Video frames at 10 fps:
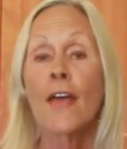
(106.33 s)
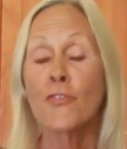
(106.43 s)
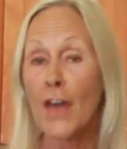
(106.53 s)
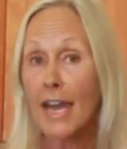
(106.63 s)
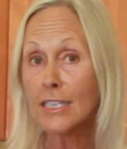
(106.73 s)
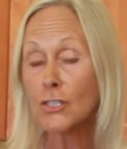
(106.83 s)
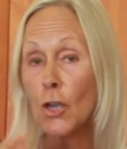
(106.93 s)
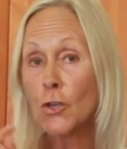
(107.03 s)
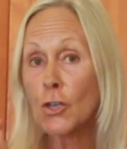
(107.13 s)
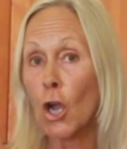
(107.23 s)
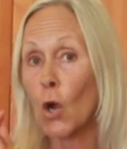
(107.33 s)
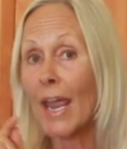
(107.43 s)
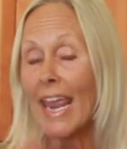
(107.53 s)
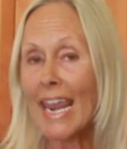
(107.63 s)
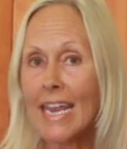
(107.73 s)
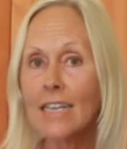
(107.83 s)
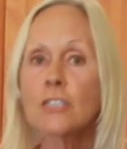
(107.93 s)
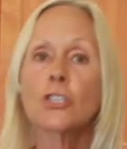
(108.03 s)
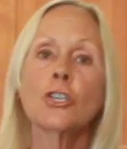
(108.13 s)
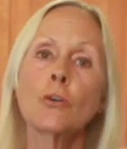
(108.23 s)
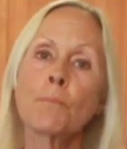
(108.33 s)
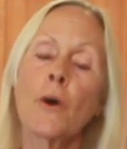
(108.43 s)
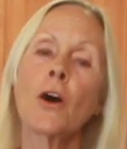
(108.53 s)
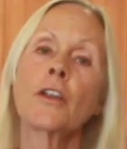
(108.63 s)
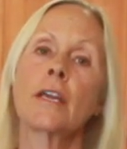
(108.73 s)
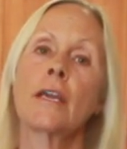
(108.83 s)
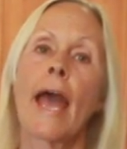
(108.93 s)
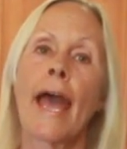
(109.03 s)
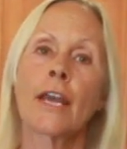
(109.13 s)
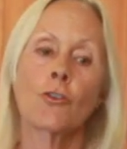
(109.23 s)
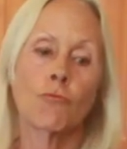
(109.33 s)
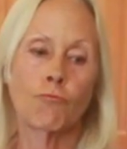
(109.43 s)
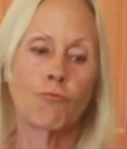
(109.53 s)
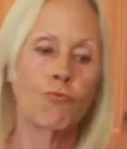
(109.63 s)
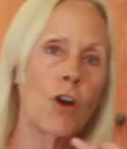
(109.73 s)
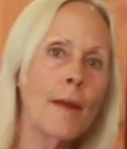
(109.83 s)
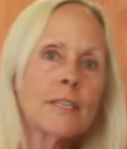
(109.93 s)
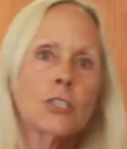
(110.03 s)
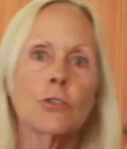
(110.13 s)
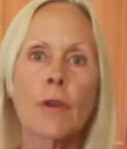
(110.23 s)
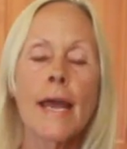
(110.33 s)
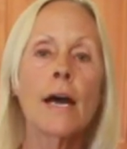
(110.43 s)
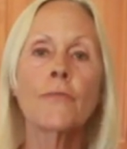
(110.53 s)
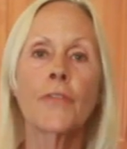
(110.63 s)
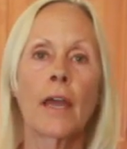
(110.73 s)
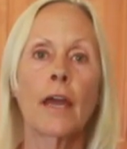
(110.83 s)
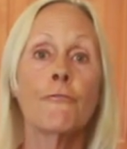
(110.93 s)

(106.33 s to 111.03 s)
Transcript: That is going to go into your body and rummage around there,